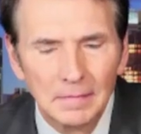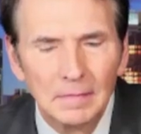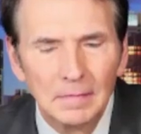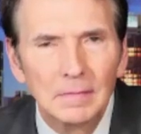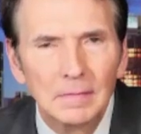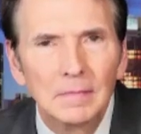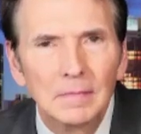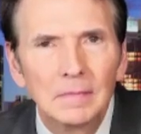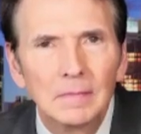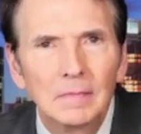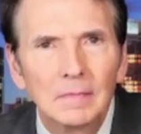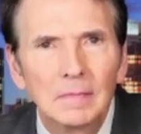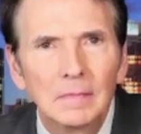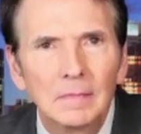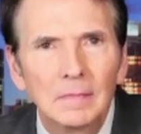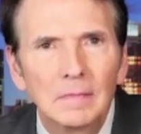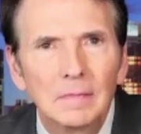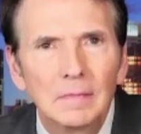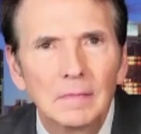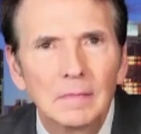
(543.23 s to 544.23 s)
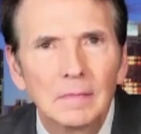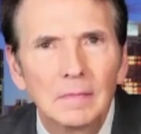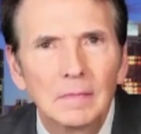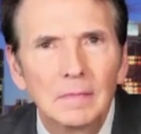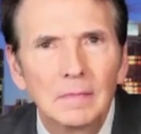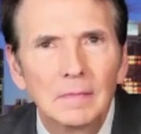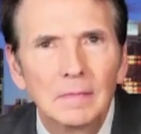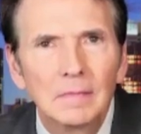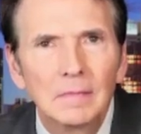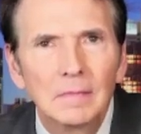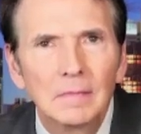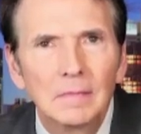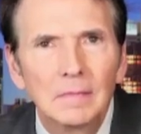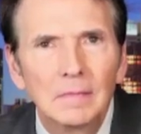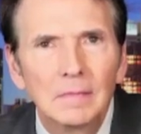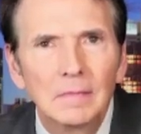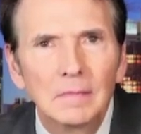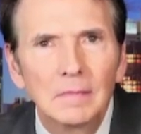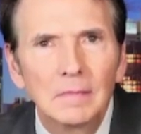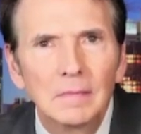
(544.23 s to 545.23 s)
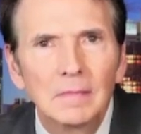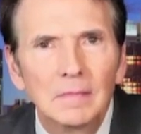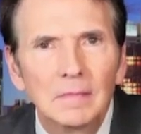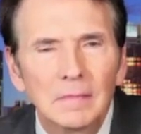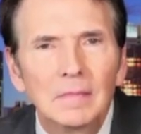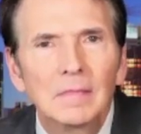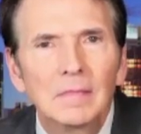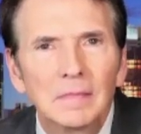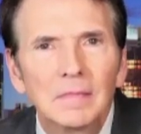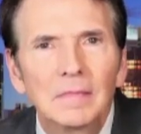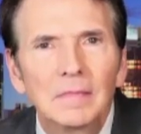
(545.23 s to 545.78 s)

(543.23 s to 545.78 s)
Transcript: [no speech]